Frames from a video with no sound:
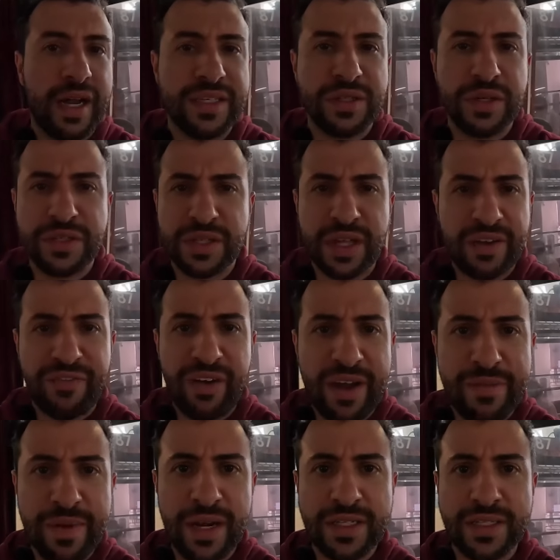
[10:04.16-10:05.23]
guys, only took like
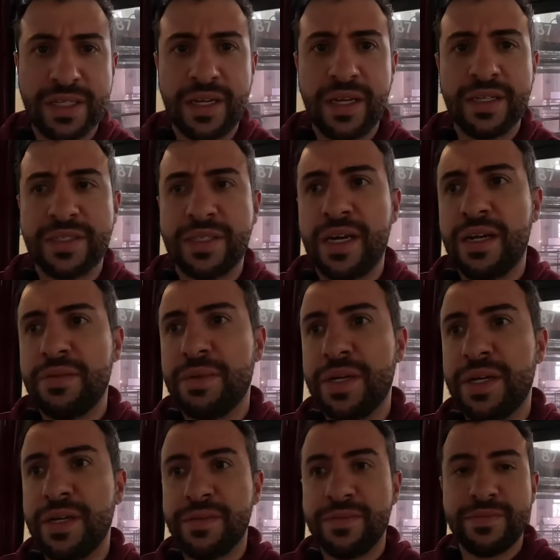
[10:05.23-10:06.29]
five minutes to get inside, but
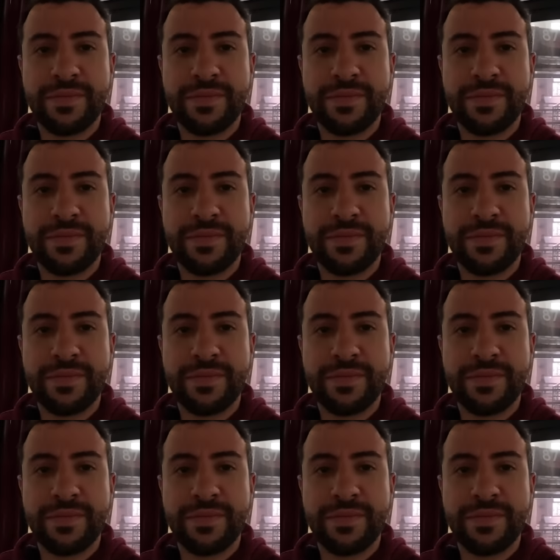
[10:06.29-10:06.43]
yeah.